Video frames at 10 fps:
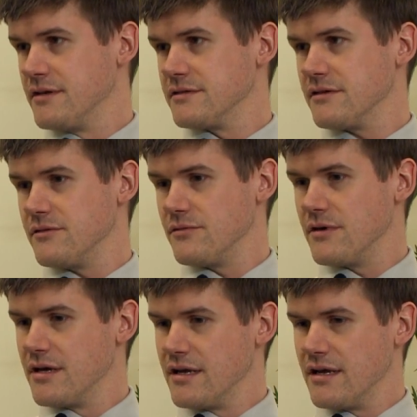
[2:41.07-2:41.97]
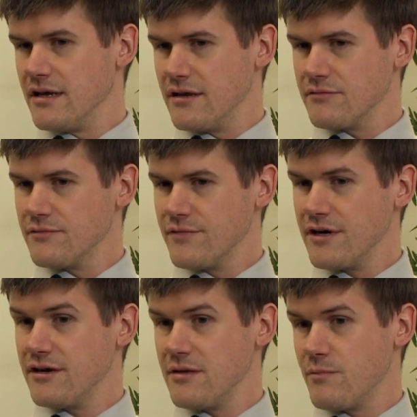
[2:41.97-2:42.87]
So
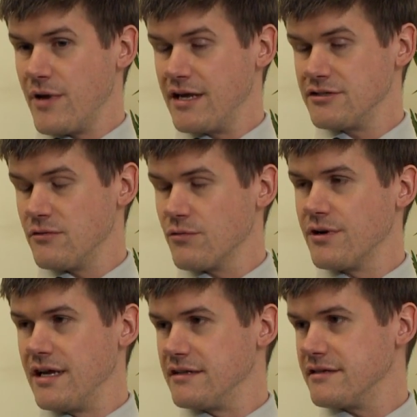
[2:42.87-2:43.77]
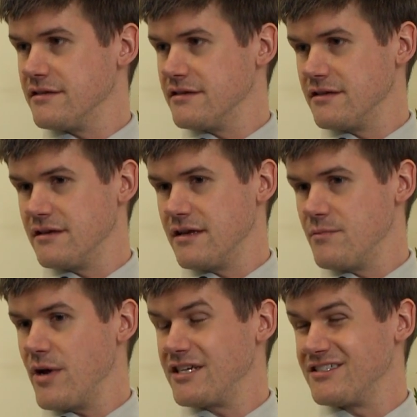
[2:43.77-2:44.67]
very patient-oriented
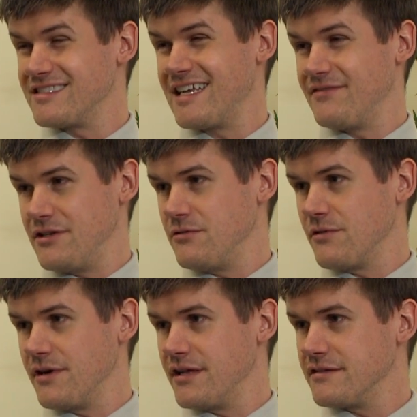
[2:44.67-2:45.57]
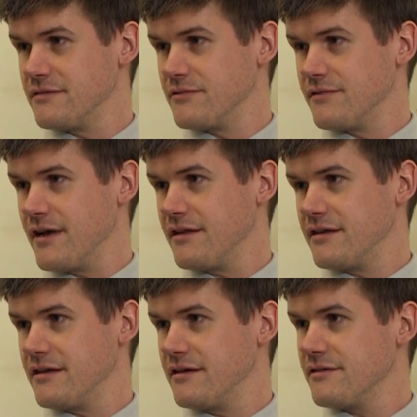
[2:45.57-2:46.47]
and patient safety-oriented with Valley
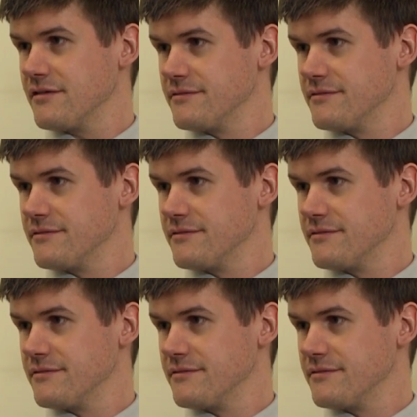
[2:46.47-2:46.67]
Health.